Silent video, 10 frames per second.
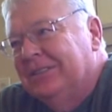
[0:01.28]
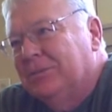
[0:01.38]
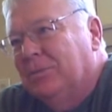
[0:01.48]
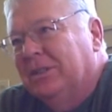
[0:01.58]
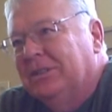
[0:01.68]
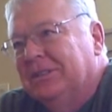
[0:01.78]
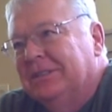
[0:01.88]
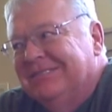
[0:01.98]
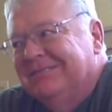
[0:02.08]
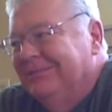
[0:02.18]
Sports.
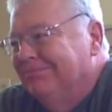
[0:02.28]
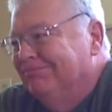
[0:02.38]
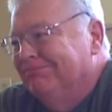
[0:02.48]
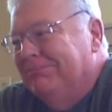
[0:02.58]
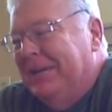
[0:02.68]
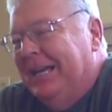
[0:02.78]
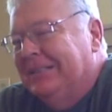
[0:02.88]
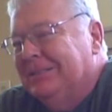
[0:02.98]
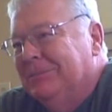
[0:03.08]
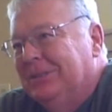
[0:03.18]

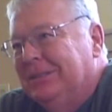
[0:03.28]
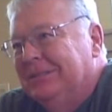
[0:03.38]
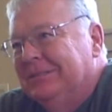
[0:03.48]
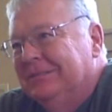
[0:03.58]
Basketball,